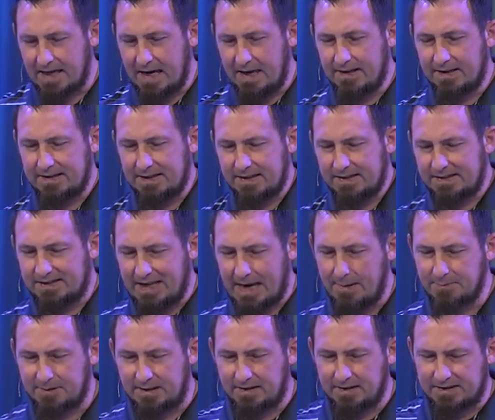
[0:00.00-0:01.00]
And they said,
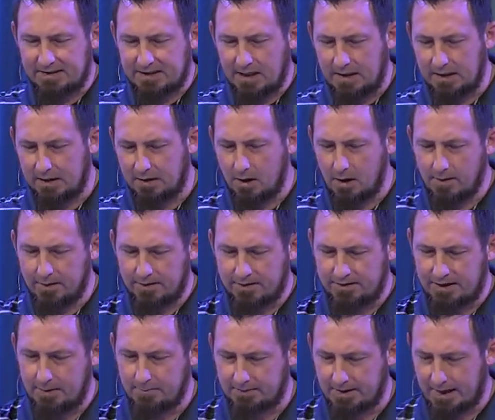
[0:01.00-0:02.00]
Samson, the son in law of the
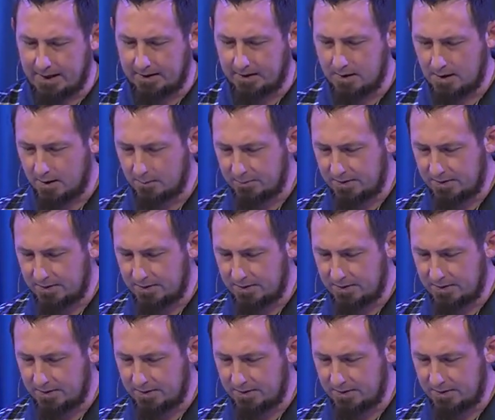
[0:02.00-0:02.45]
Timnite,